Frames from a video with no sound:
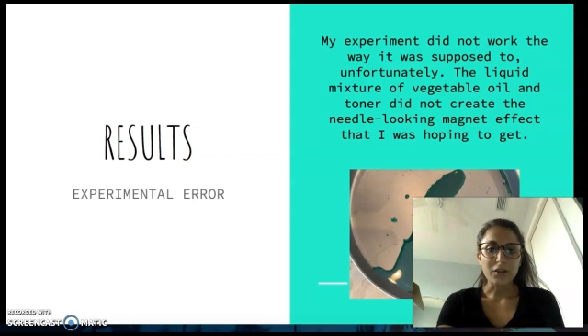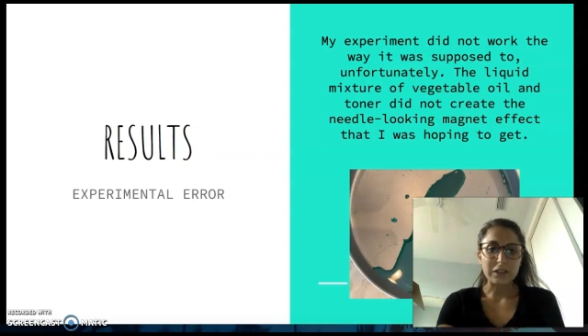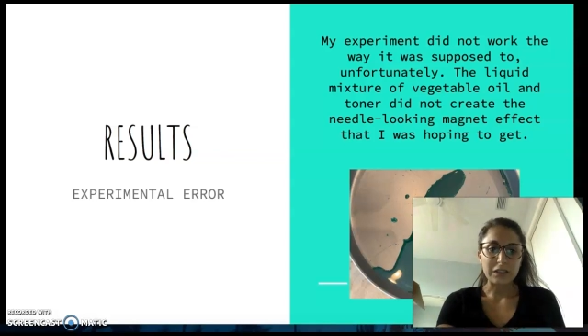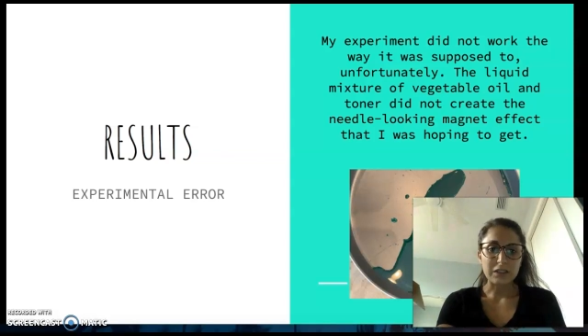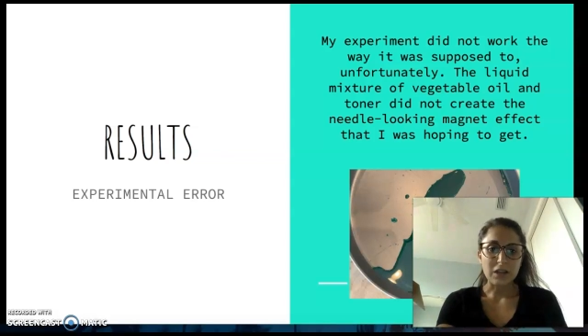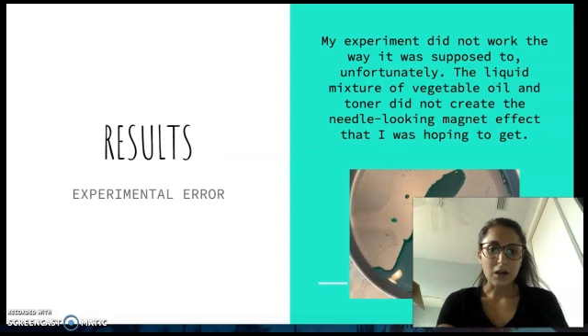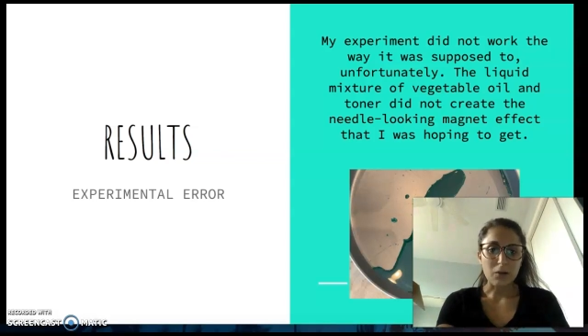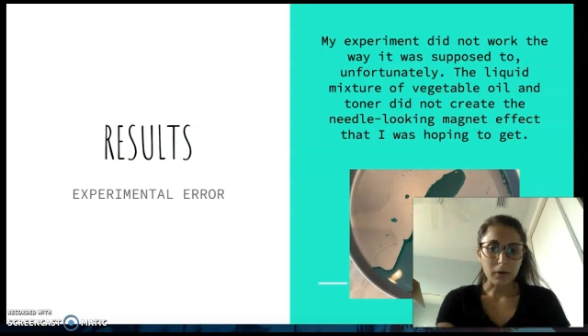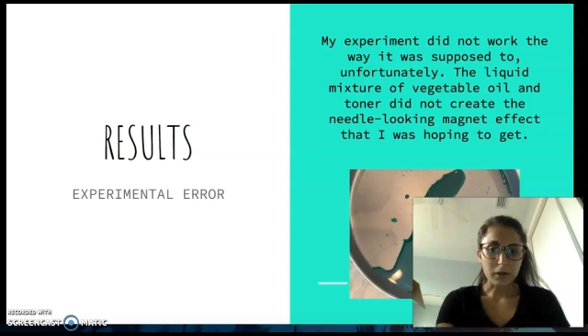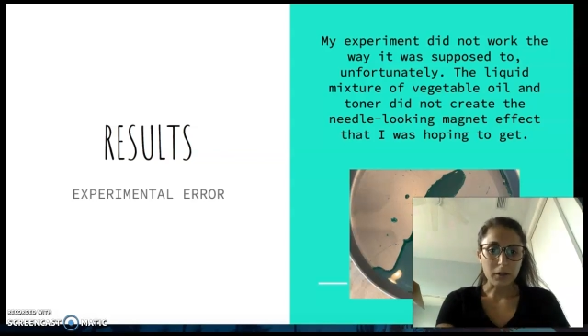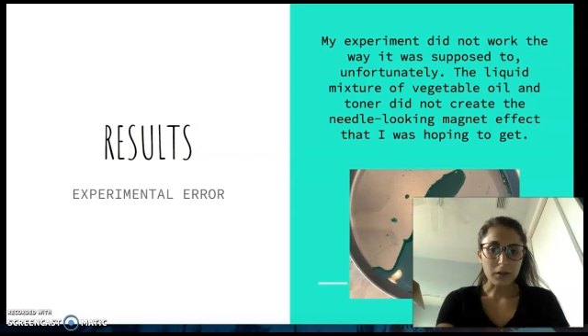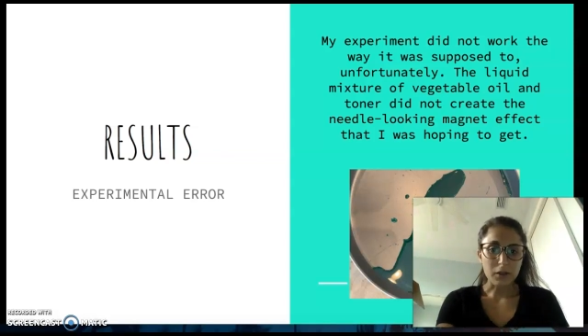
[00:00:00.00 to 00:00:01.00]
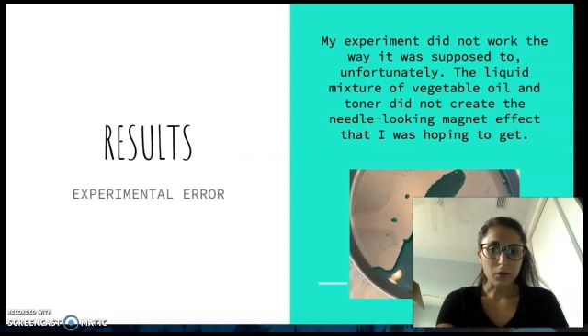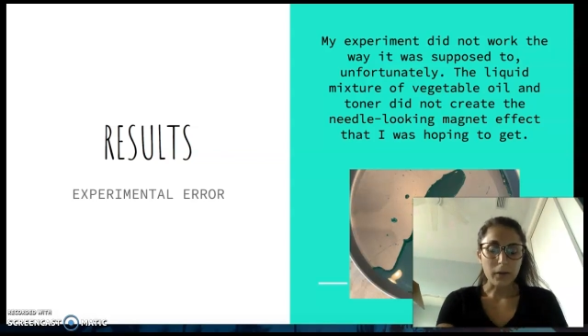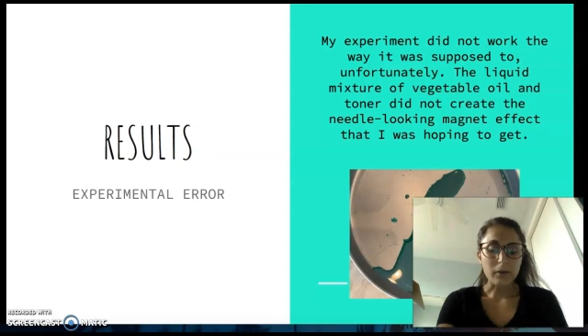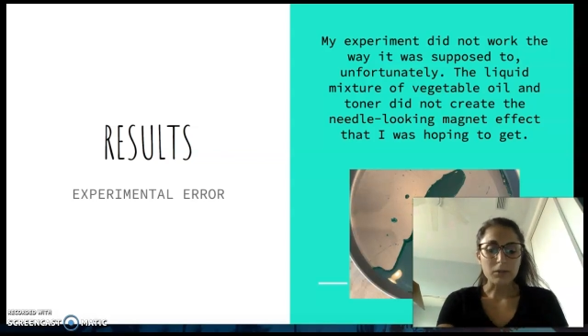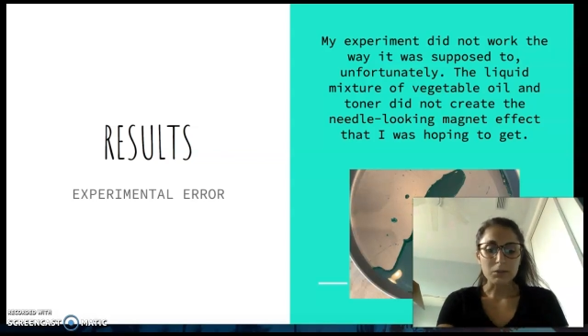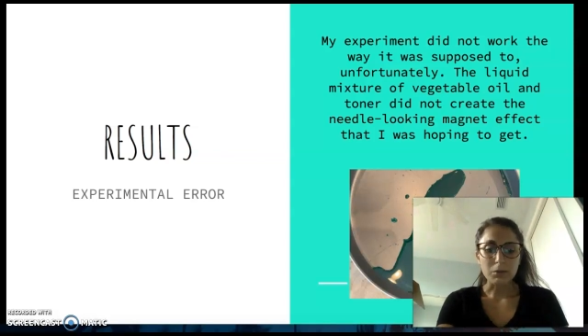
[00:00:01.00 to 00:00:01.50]
It did not work the
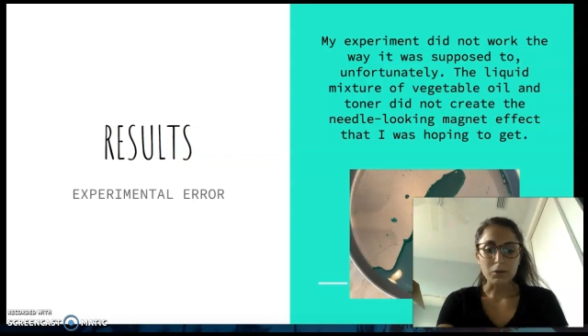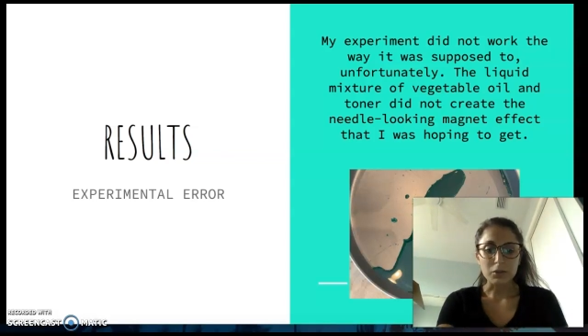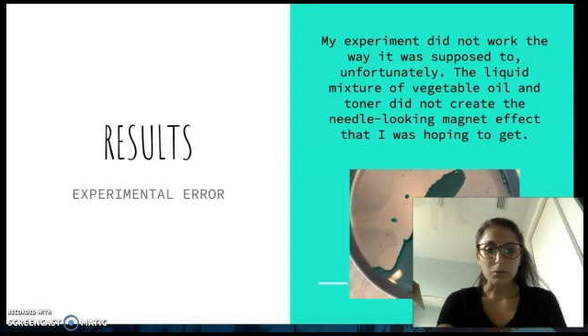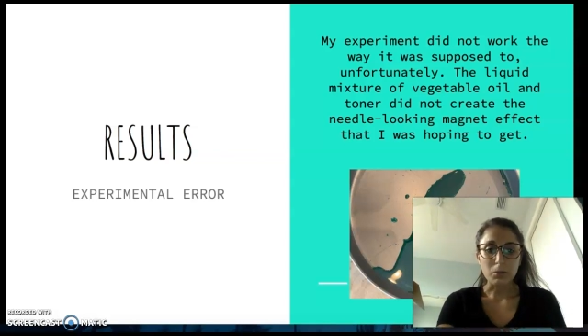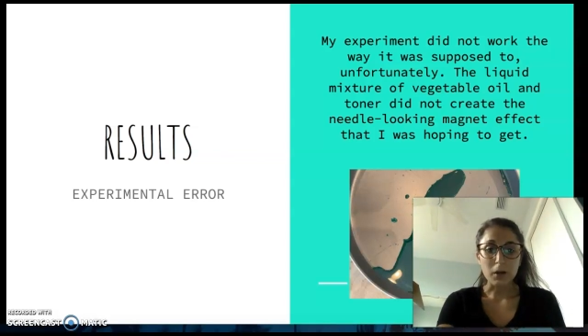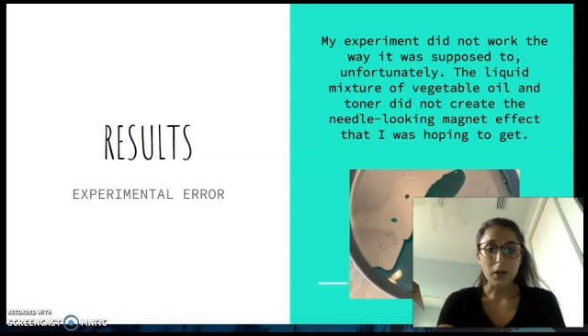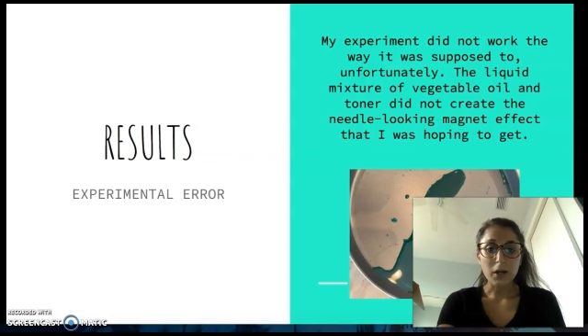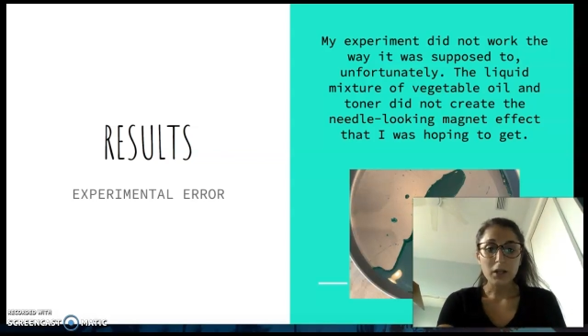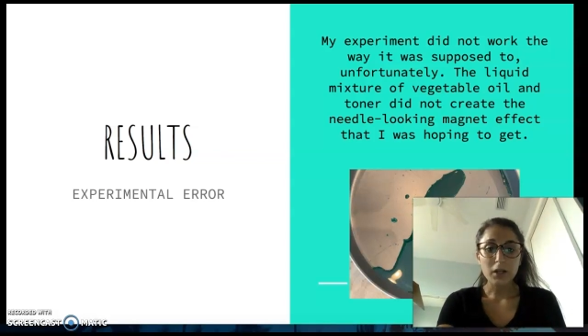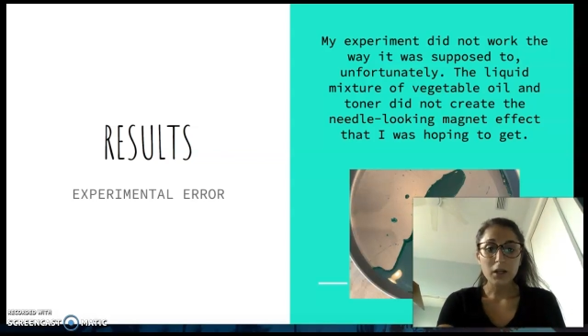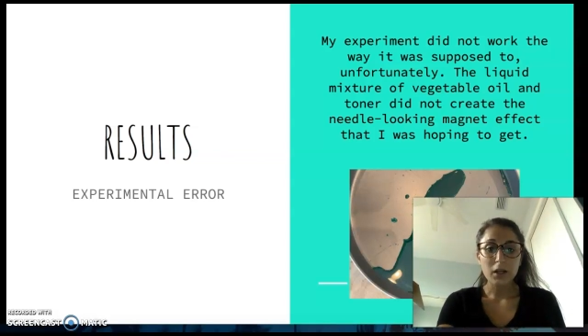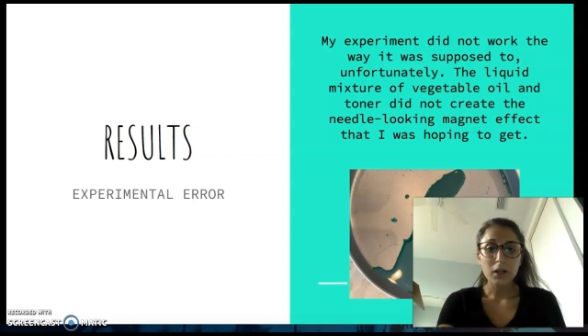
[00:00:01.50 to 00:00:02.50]
way it was supposed to work.